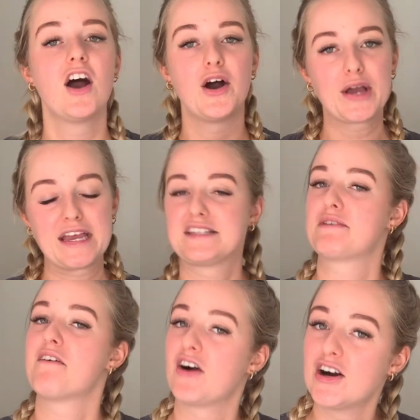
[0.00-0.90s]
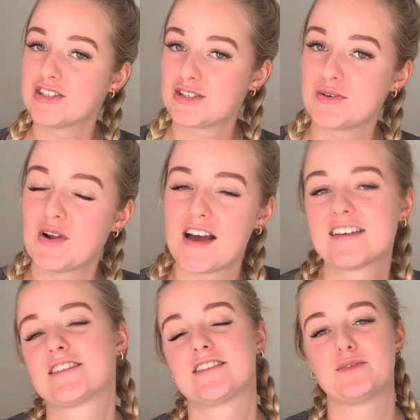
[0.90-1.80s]
Okay, so I've answered all like
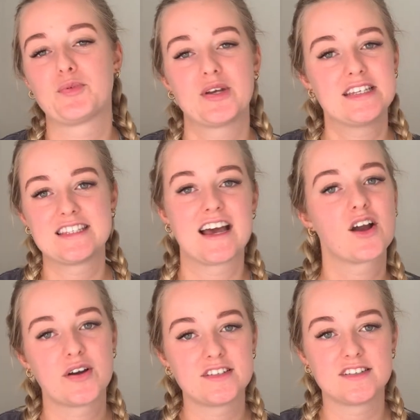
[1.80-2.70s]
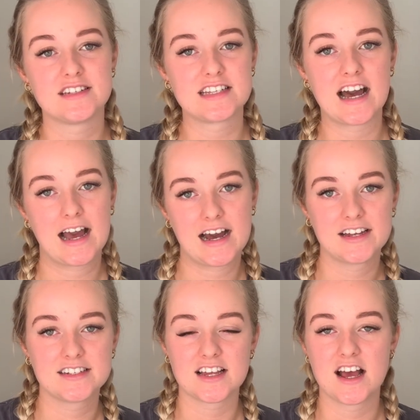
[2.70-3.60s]
the preset questions that I
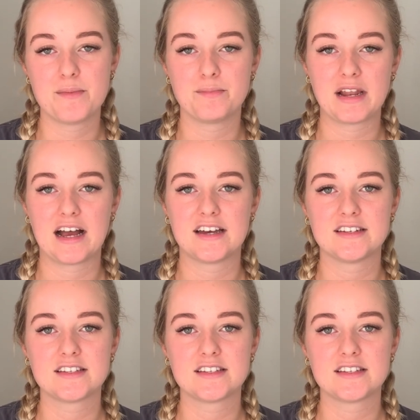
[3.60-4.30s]
had planned.